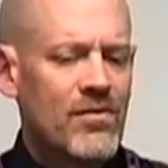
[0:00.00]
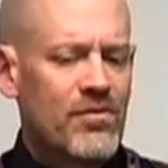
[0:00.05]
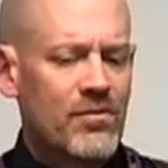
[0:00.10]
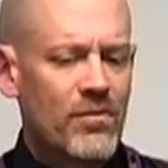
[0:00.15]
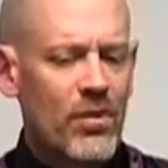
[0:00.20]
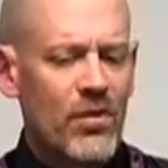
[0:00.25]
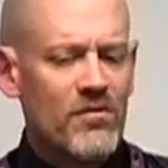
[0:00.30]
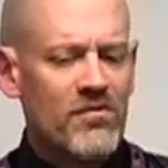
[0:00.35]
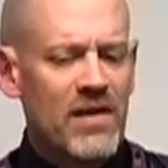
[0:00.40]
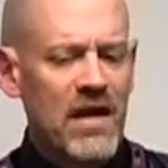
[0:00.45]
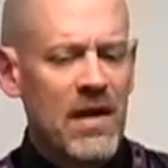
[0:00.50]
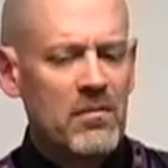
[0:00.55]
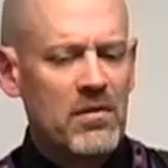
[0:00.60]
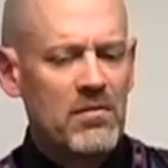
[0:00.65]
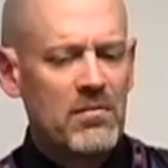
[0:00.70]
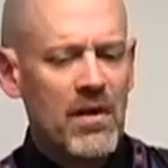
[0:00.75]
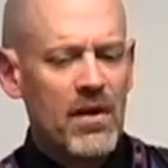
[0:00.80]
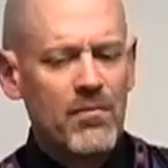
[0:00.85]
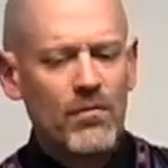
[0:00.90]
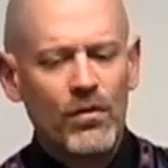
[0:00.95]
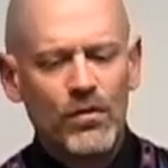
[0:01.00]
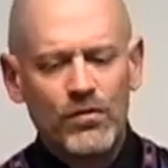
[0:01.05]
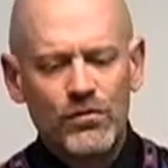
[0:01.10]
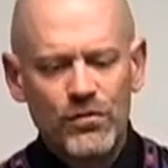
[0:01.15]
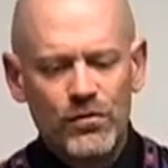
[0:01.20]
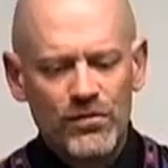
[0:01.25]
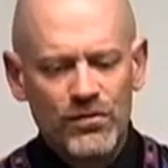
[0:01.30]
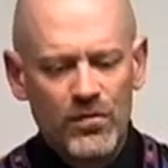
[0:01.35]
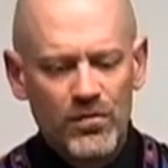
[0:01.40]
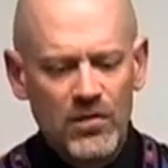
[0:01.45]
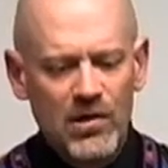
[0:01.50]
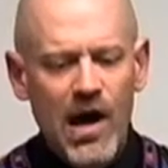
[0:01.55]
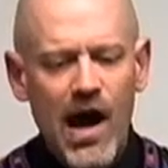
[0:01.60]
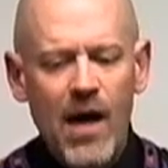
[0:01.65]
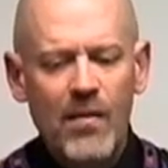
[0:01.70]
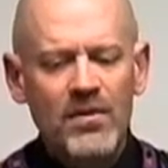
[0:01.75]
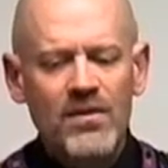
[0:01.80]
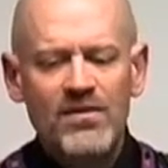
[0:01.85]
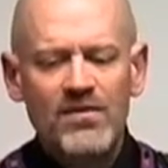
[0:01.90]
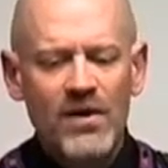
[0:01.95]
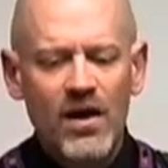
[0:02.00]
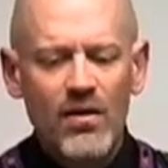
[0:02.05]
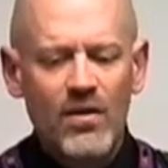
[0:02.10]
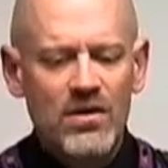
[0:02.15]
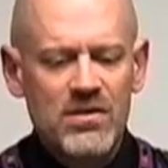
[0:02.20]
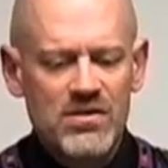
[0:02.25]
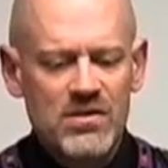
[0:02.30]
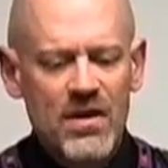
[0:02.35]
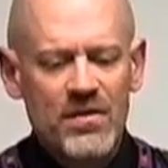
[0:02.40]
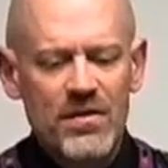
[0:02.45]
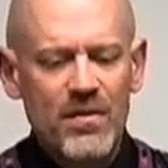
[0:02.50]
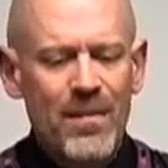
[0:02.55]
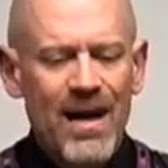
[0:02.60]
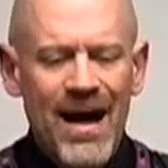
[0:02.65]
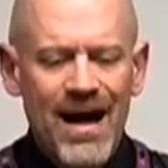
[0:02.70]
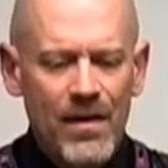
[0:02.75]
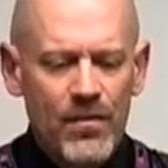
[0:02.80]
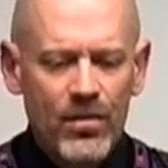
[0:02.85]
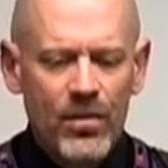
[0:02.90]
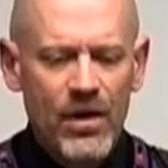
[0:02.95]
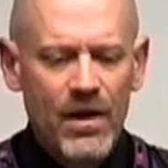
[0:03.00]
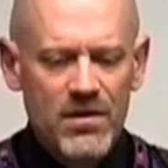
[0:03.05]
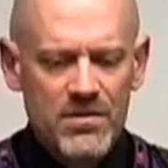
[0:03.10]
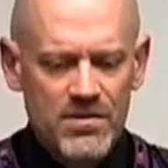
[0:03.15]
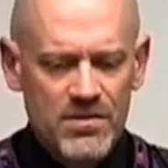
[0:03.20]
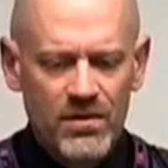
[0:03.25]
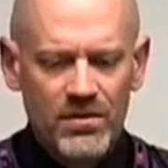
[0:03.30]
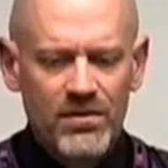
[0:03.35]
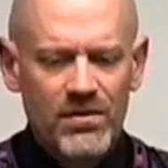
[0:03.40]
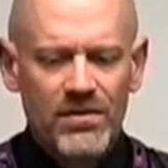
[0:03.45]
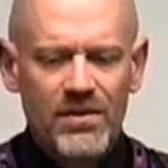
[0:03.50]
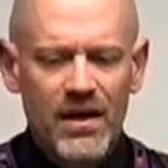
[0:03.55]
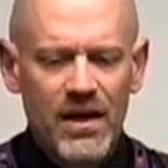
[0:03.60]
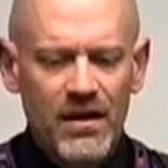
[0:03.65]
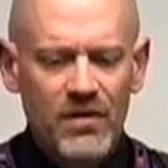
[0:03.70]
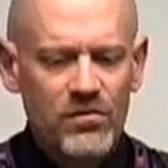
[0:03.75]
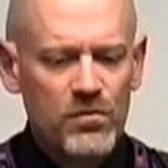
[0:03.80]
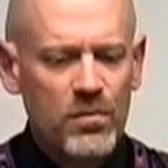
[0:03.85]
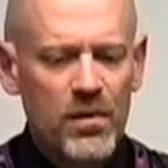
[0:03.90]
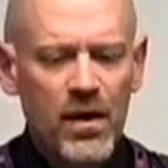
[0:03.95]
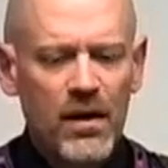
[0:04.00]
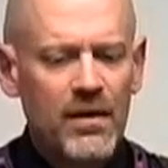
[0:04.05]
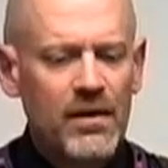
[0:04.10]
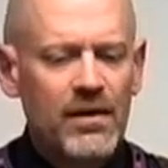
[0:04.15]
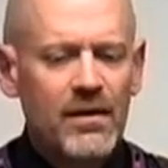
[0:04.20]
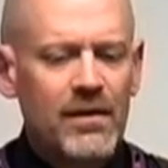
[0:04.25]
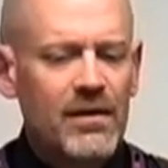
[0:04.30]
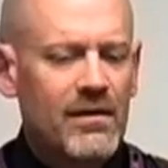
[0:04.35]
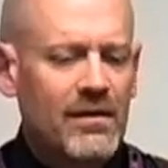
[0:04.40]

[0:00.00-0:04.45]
through a family member to some commentaries on the Bible on certain things, but